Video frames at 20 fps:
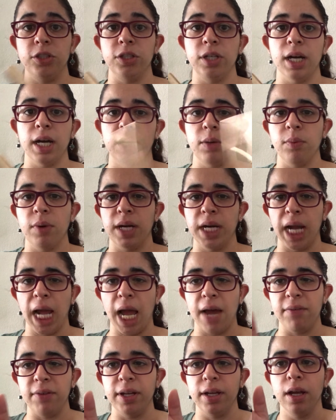You kind of want to
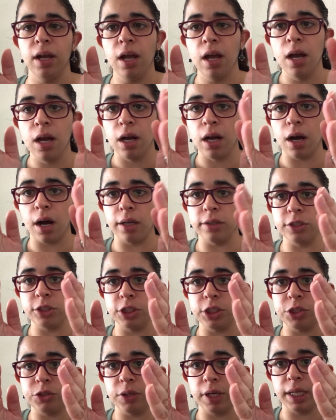have it
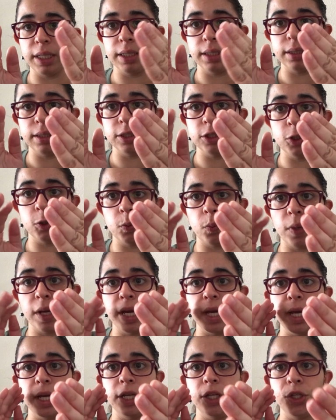concentrated. This
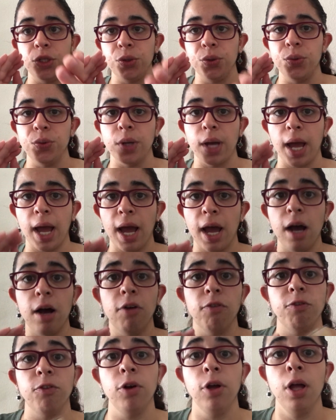way you
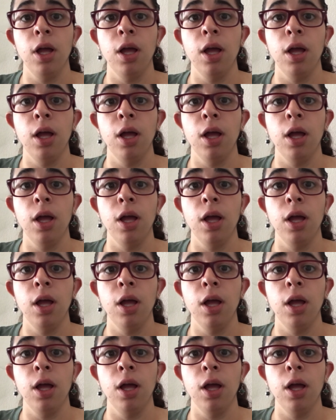have